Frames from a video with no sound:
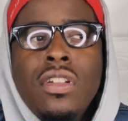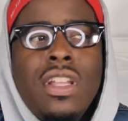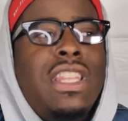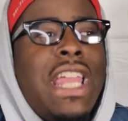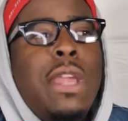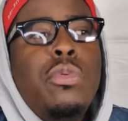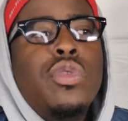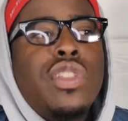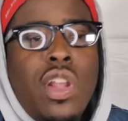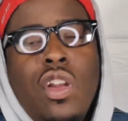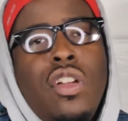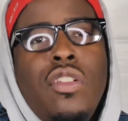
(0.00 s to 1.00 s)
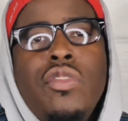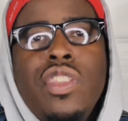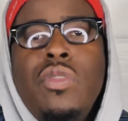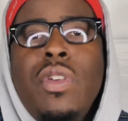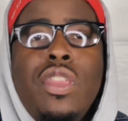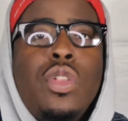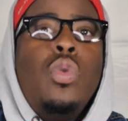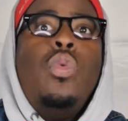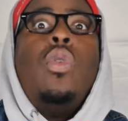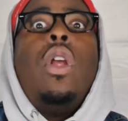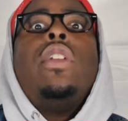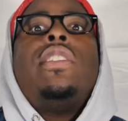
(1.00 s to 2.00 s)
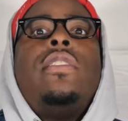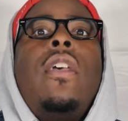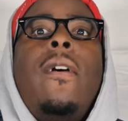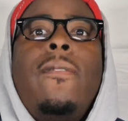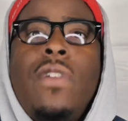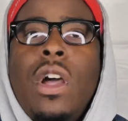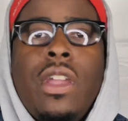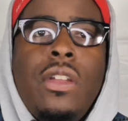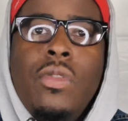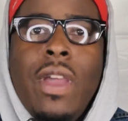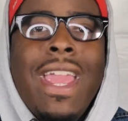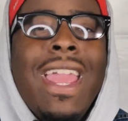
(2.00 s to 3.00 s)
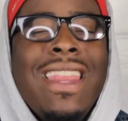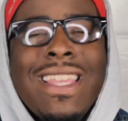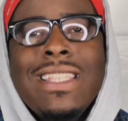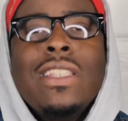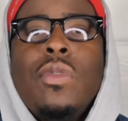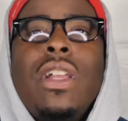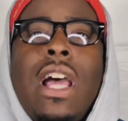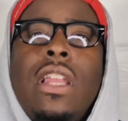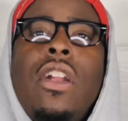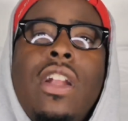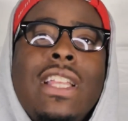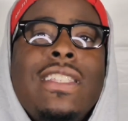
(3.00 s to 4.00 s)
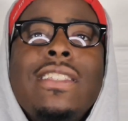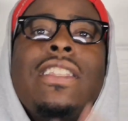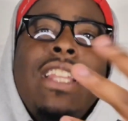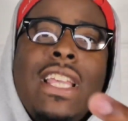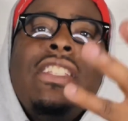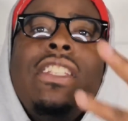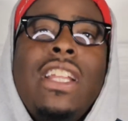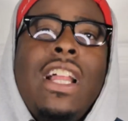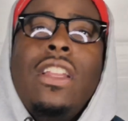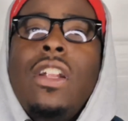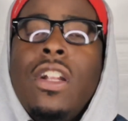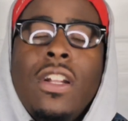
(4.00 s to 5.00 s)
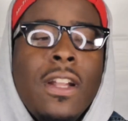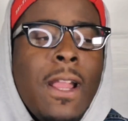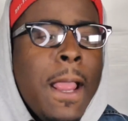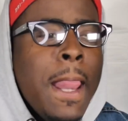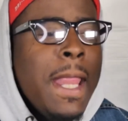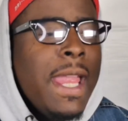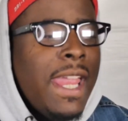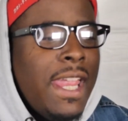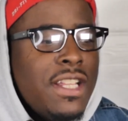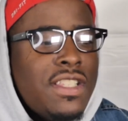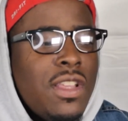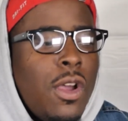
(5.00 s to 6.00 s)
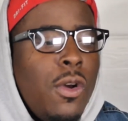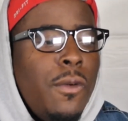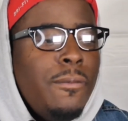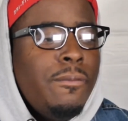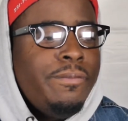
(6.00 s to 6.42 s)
they will turn on you in the worst fucking way. And this is what I learned. This is the lesson that I learned. And so